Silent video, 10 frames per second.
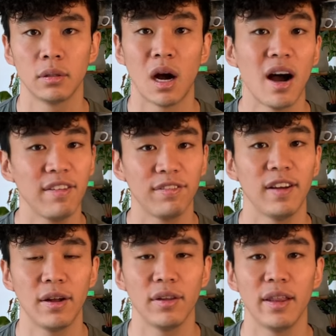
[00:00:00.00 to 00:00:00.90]
I
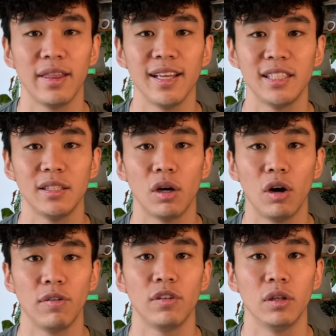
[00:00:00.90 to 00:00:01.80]
found that this is
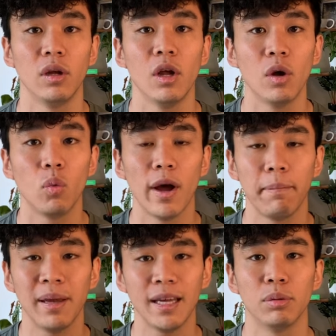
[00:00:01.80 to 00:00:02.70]
often where
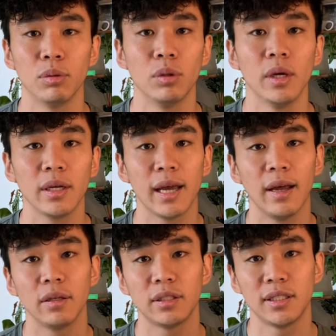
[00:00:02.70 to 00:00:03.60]
people
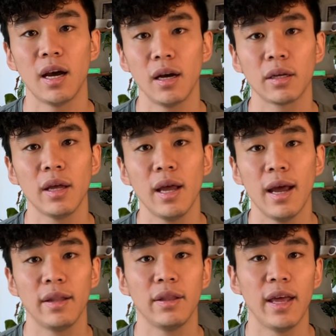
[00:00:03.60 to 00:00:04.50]
get stuck
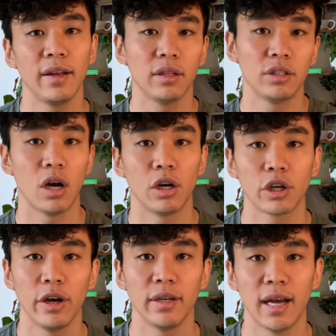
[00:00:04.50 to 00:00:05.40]
and then start
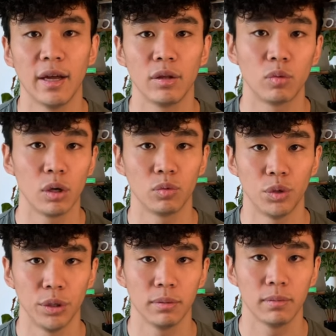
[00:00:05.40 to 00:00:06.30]
going down the wrong
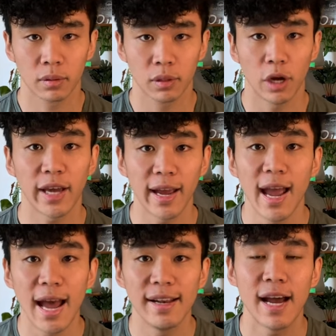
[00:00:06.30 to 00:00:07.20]
route. Okay,
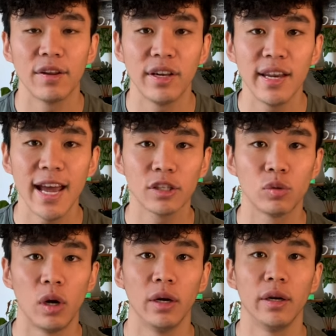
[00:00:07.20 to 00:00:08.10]
and now the next
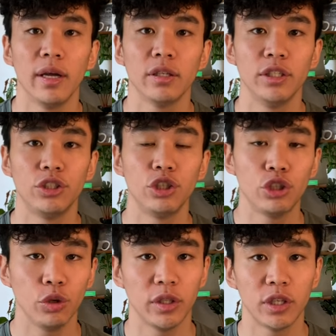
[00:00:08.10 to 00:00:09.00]
one is to
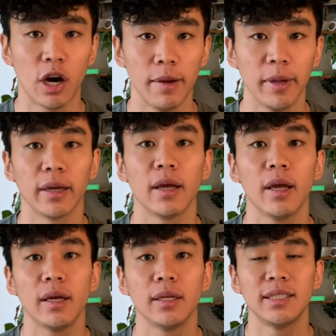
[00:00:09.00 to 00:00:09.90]
do with timing.
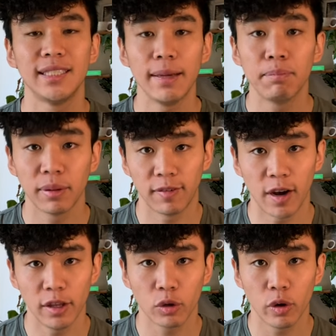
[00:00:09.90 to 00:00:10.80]
Simplify
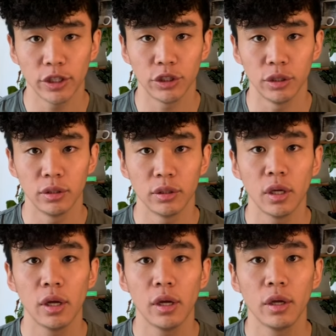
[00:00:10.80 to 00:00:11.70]
the questions.
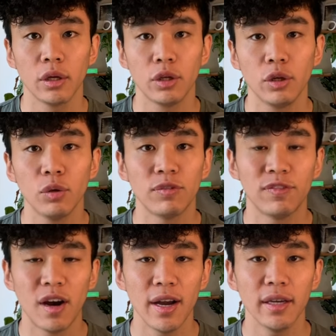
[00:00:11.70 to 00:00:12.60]
You'll
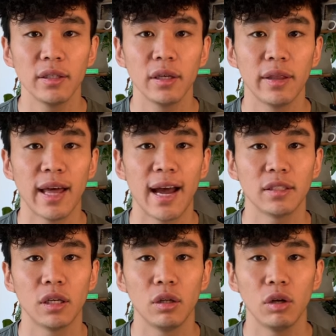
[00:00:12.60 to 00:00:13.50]
find
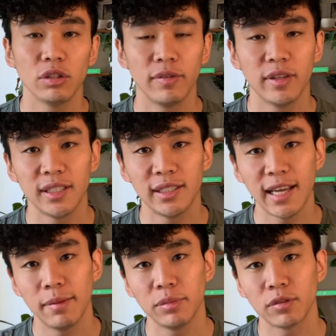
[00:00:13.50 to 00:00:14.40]
that a lot of the
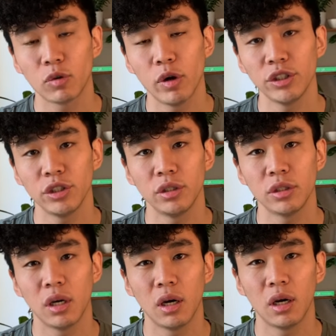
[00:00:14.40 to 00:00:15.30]
stems of questions
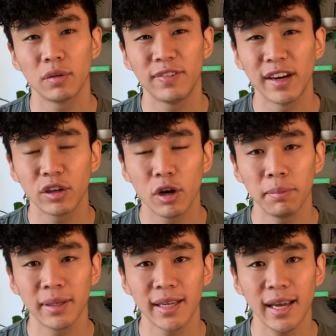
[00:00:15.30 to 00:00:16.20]
are very
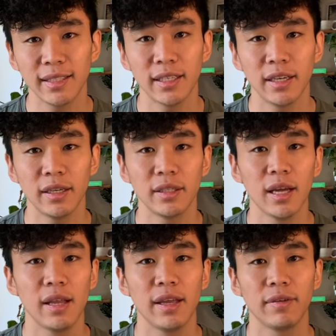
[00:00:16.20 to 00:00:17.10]
complicated
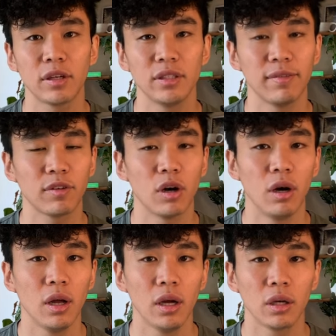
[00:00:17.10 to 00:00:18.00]
because they've
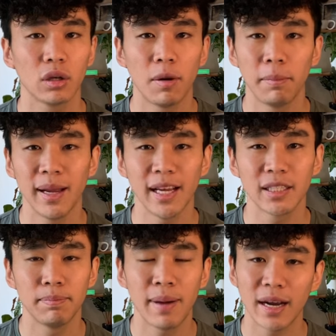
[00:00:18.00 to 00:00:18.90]
got
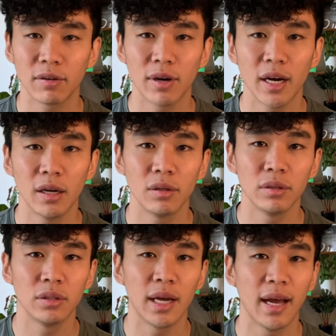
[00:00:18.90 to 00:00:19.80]
complex
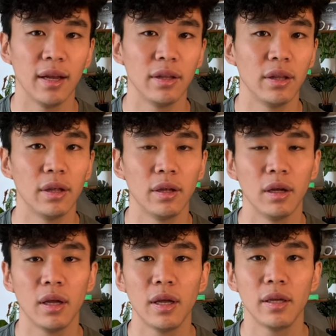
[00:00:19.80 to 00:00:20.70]
backgrounds and
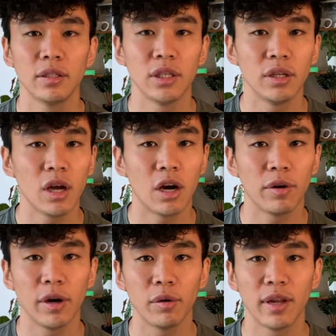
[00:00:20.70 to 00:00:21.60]
the
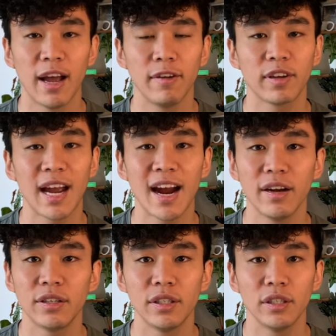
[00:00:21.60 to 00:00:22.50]
scenario will have
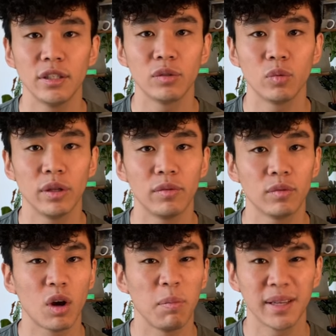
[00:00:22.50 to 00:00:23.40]
characters with
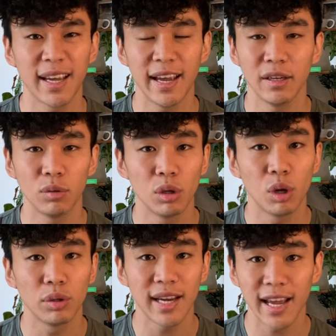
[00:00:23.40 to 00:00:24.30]
complicated or
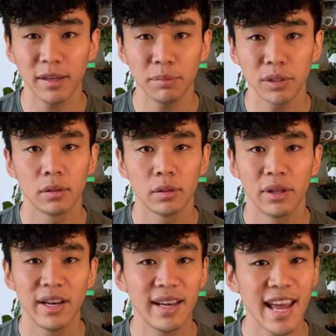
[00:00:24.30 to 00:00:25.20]
long names.
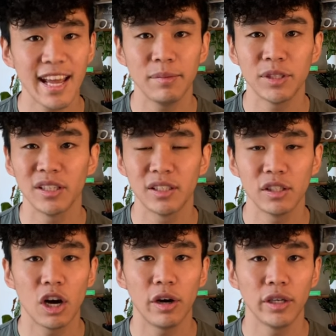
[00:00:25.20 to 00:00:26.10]
The names and the
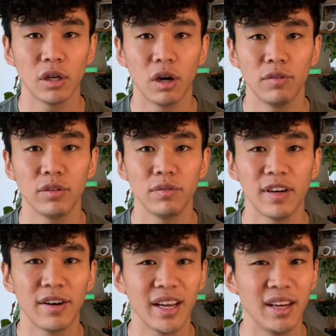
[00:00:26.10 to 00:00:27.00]
scenarios are often
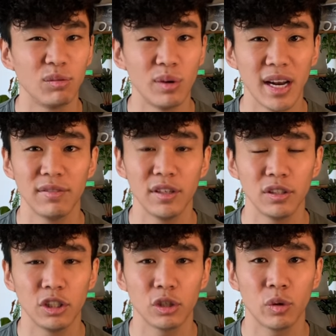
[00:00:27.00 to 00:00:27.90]
very irrelevant
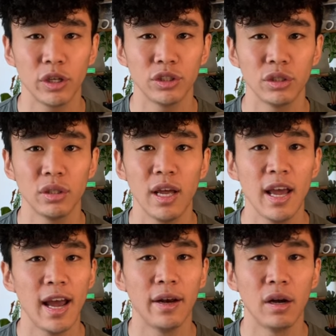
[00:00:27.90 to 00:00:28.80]
to the question
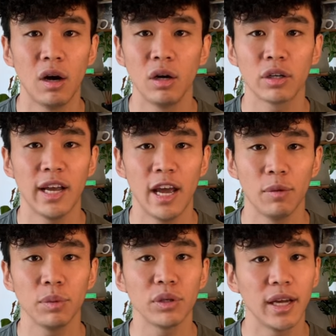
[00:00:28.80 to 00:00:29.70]
and aren't going to
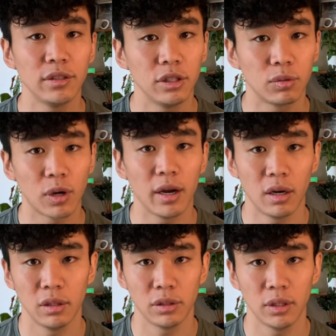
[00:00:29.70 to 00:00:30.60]
help you get to the right
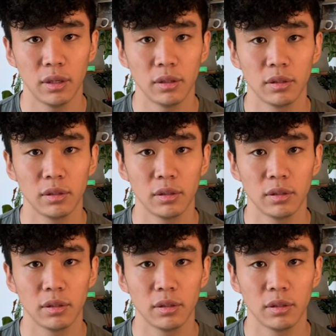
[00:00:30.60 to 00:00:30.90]
answer.